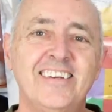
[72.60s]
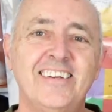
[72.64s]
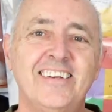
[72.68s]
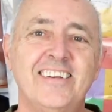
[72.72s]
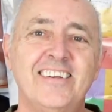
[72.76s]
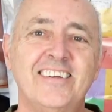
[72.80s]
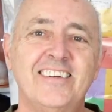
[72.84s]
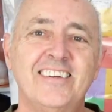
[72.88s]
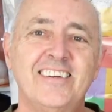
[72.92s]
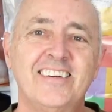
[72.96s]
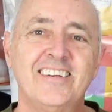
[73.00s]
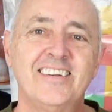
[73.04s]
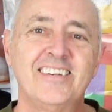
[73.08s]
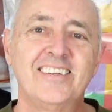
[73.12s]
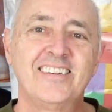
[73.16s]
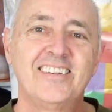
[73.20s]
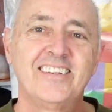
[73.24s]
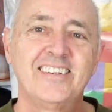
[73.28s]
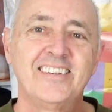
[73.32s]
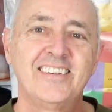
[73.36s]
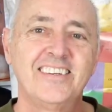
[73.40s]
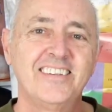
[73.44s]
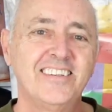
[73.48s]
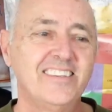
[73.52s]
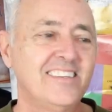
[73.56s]

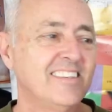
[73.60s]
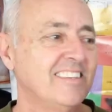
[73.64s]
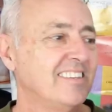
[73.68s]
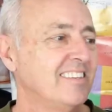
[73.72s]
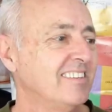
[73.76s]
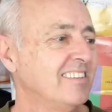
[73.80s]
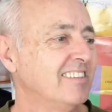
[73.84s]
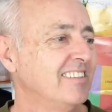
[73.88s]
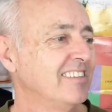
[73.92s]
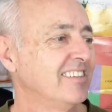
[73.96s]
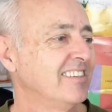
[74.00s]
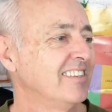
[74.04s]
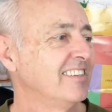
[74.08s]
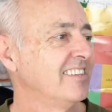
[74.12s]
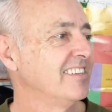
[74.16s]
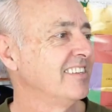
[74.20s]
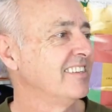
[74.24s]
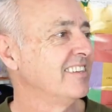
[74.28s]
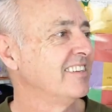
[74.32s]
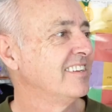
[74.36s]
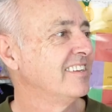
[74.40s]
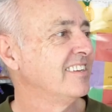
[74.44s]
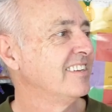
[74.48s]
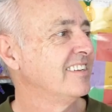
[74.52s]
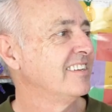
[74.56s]

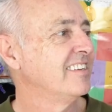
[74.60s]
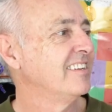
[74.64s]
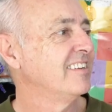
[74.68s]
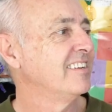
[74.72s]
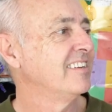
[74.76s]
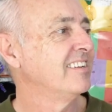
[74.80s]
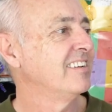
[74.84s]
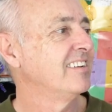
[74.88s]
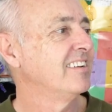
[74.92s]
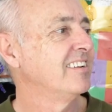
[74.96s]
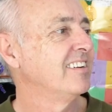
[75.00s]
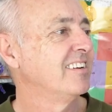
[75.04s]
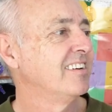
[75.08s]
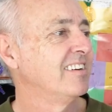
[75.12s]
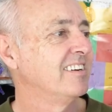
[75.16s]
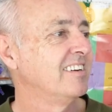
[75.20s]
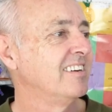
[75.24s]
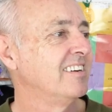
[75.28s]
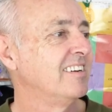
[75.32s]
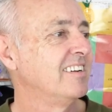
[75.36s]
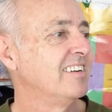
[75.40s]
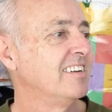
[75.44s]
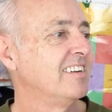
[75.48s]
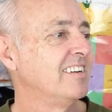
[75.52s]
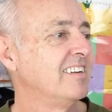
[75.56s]

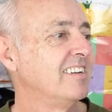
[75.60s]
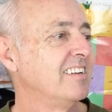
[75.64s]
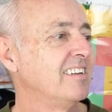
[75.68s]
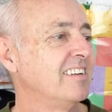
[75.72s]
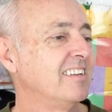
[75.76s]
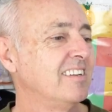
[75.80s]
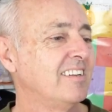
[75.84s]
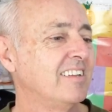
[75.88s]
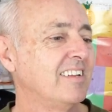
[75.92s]
No words are spoken by the person on screen.